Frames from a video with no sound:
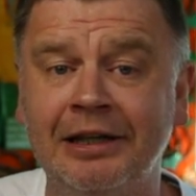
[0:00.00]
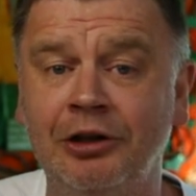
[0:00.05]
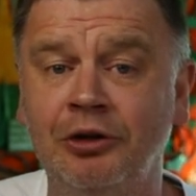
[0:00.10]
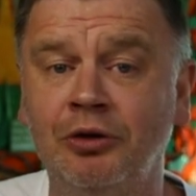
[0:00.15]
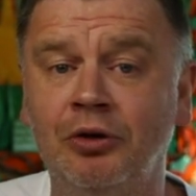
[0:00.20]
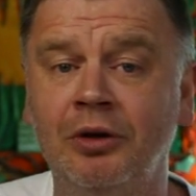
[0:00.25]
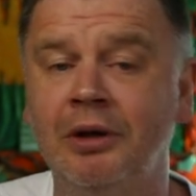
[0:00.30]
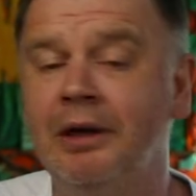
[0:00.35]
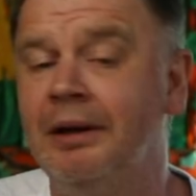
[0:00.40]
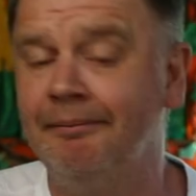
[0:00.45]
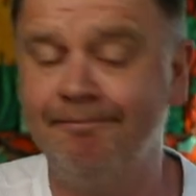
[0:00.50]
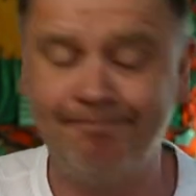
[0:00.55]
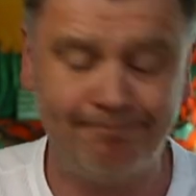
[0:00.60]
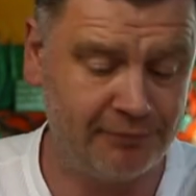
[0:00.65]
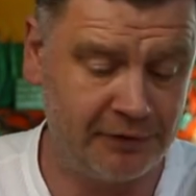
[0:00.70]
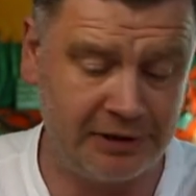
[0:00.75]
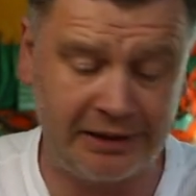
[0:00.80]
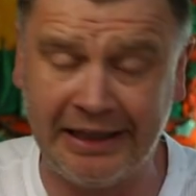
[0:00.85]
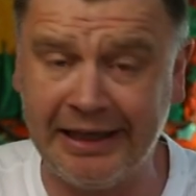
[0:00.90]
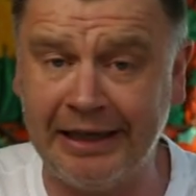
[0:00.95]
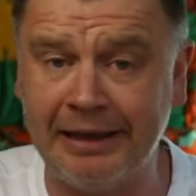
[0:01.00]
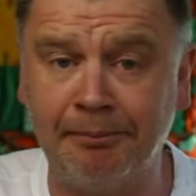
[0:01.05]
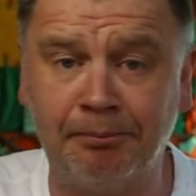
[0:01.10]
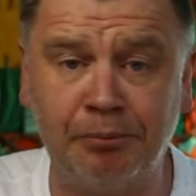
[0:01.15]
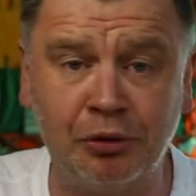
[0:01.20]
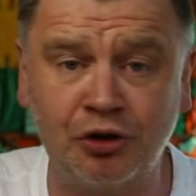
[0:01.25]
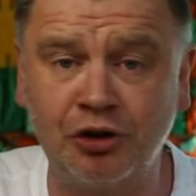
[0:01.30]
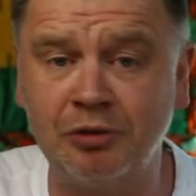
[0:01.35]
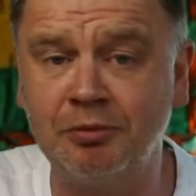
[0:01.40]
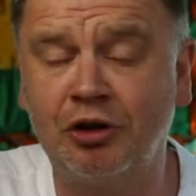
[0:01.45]
You know, again,
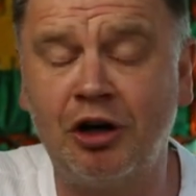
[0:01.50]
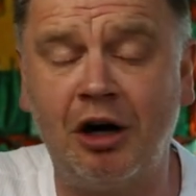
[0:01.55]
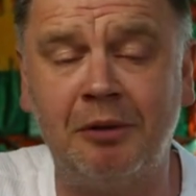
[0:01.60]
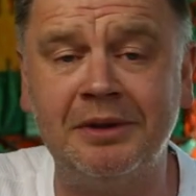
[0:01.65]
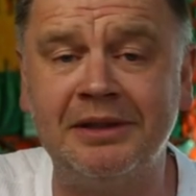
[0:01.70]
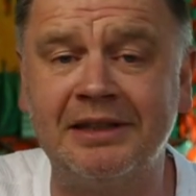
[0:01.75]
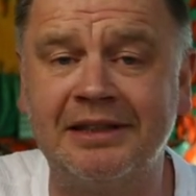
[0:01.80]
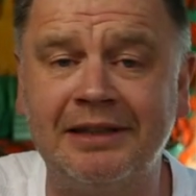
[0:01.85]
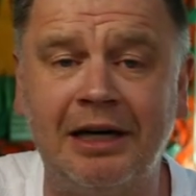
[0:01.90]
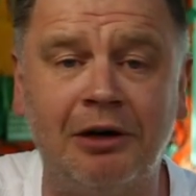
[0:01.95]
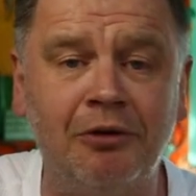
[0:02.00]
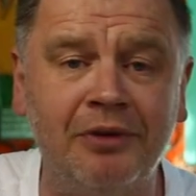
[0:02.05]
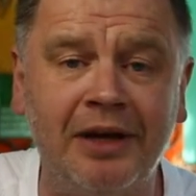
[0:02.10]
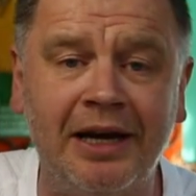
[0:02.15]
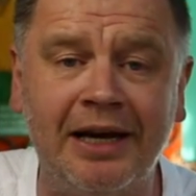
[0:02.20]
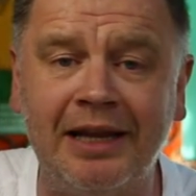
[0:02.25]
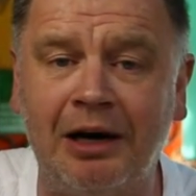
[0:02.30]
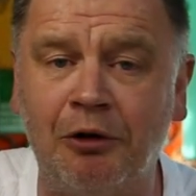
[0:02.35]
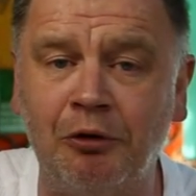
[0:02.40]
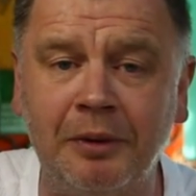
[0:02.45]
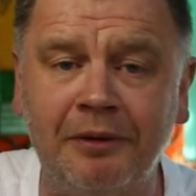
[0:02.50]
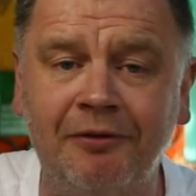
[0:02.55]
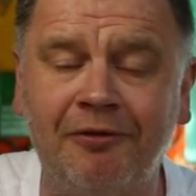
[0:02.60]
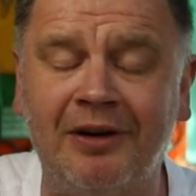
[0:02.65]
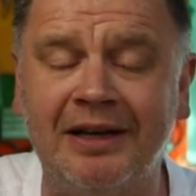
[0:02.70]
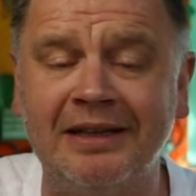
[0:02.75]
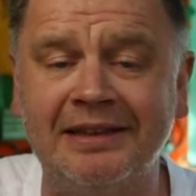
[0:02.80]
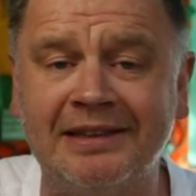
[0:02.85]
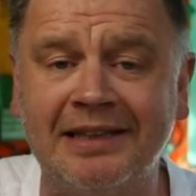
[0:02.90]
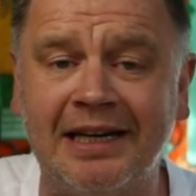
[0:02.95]
put some comments down there. That would be
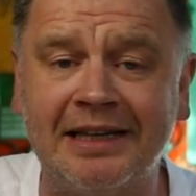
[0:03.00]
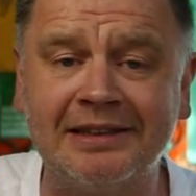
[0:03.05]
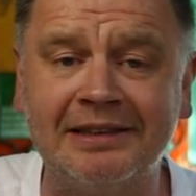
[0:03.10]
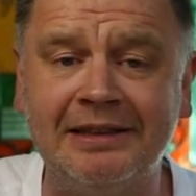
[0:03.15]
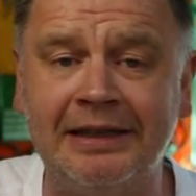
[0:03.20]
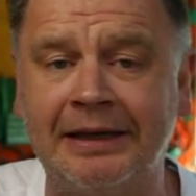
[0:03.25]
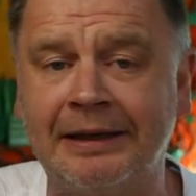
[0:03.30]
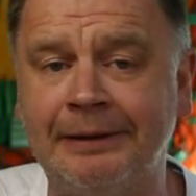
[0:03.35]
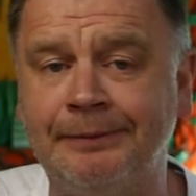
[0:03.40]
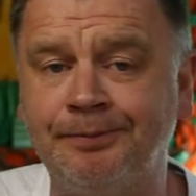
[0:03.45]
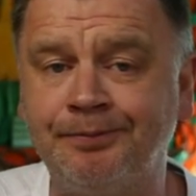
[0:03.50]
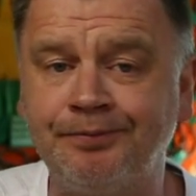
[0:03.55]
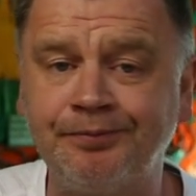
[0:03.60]
fantastic.